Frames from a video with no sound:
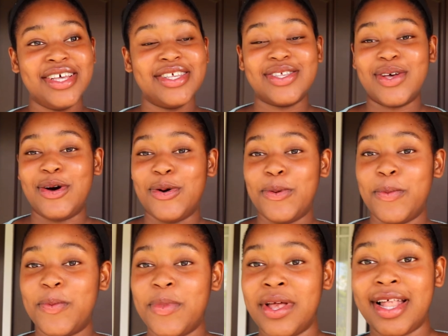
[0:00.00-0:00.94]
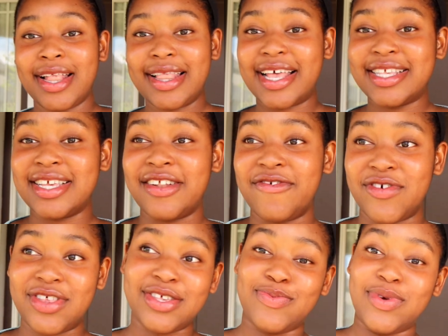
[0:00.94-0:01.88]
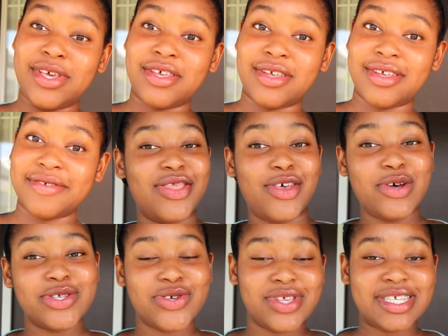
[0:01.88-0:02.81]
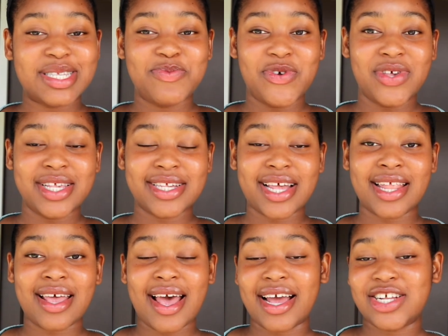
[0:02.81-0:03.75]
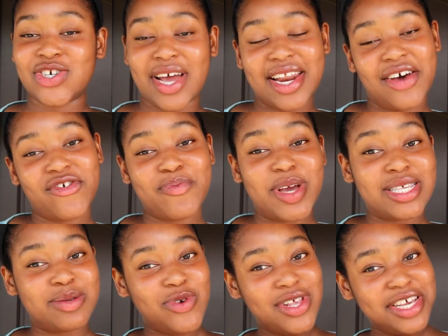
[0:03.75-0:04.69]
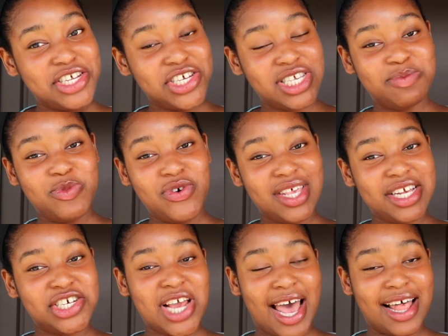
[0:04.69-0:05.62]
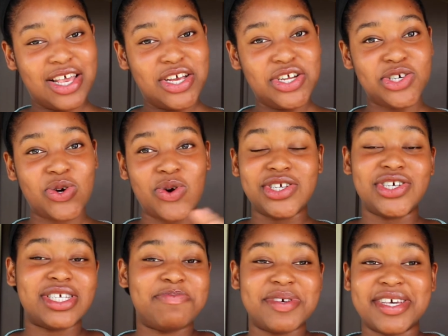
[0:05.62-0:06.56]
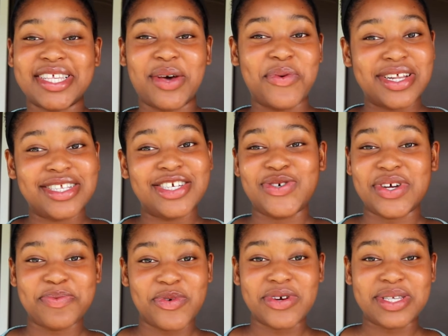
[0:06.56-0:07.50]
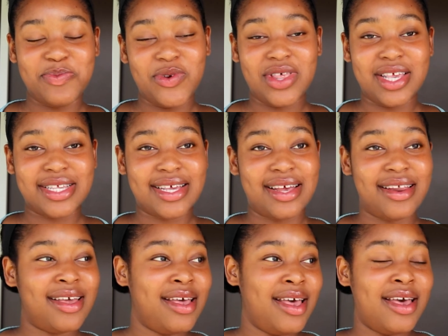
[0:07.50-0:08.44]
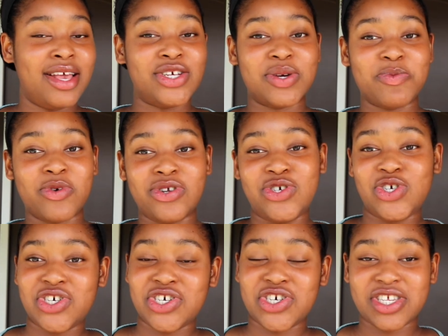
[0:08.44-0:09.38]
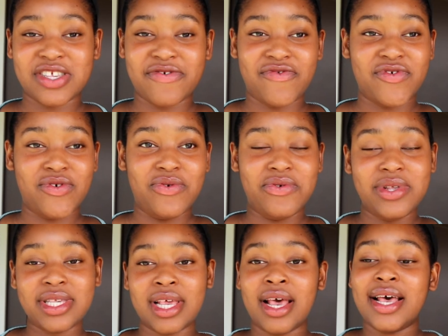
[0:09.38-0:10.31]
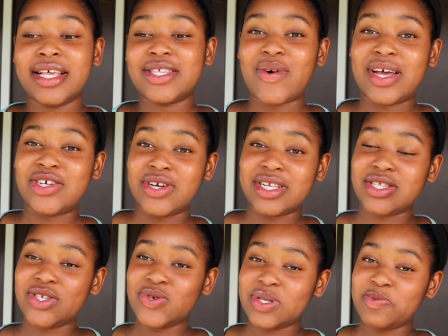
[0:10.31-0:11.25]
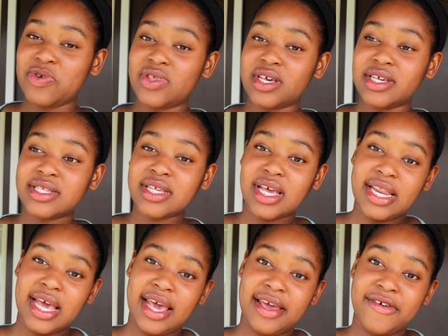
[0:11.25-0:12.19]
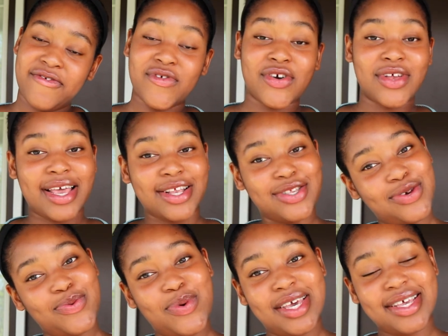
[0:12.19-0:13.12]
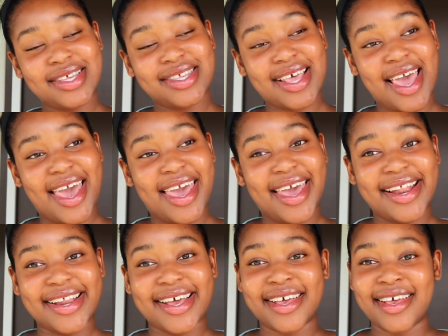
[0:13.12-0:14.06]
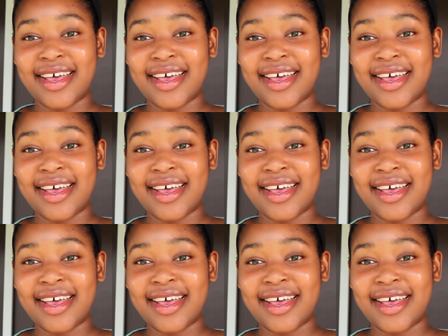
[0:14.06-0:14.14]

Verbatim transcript: So, lesson for this week. Those are the smoothies that I tried out for my smoothie, smoothie challenge, or just because I wanted to drink more smoothies and drink more nutritious foods. So I drank two smoothies a day for like two weeks and